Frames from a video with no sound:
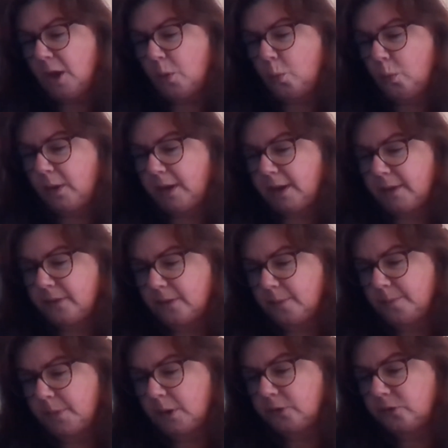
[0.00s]
with
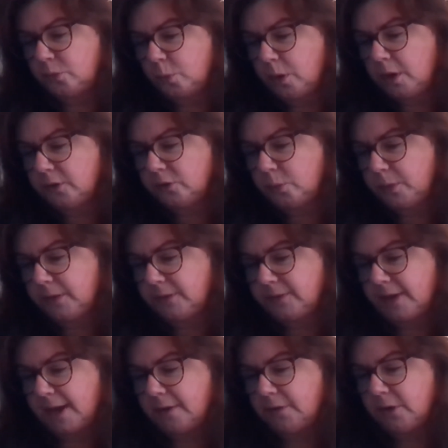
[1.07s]
most worked with
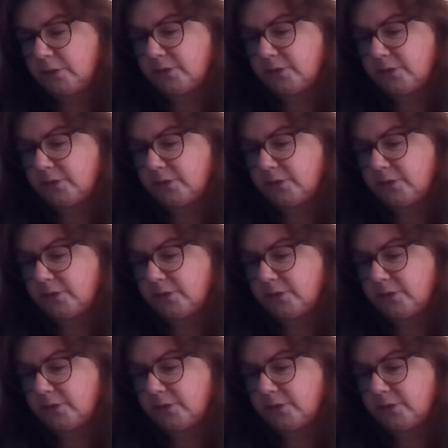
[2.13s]
tarot